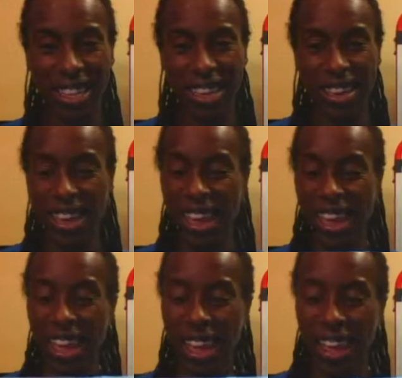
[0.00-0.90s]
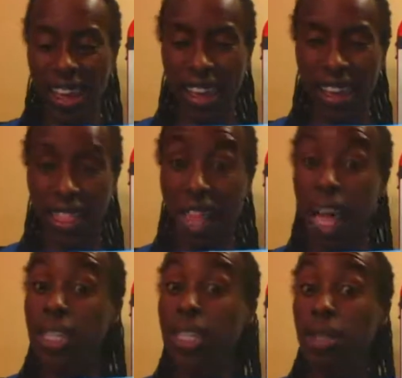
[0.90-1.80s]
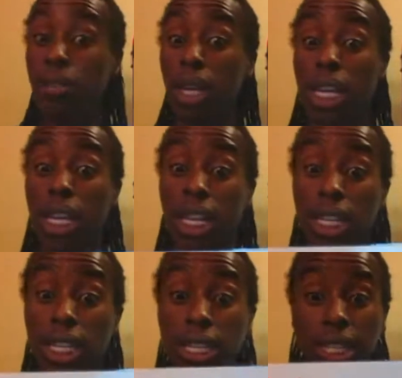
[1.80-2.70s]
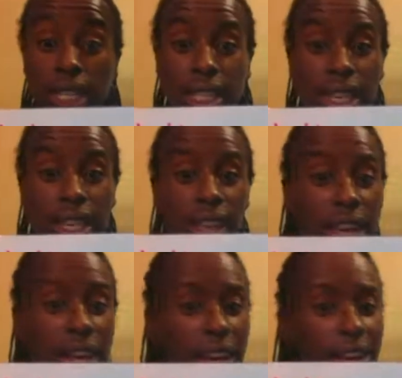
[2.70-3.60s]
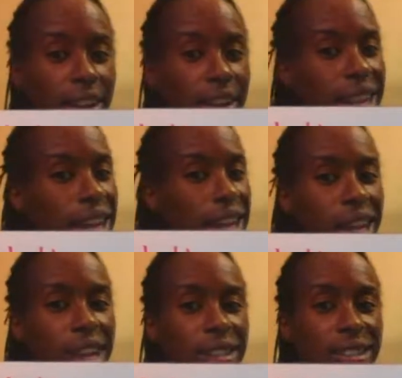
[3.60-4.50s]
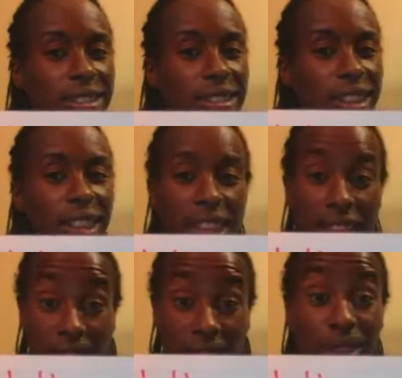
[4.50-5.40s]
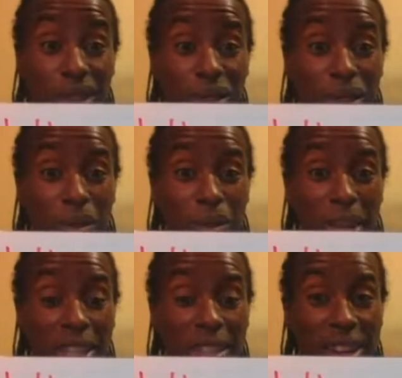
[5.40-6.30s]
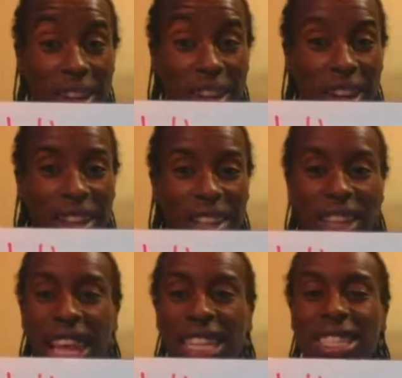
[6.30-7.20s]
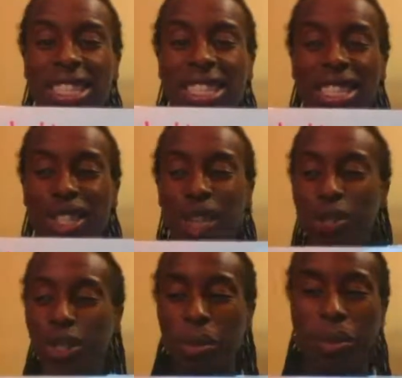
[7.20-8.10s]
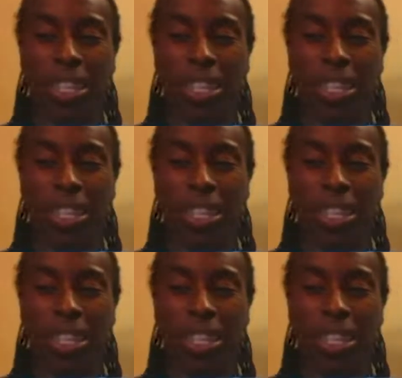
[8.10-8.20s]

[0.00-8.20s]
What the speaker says: Hey, let's means let us go swimming today. Let's go swimming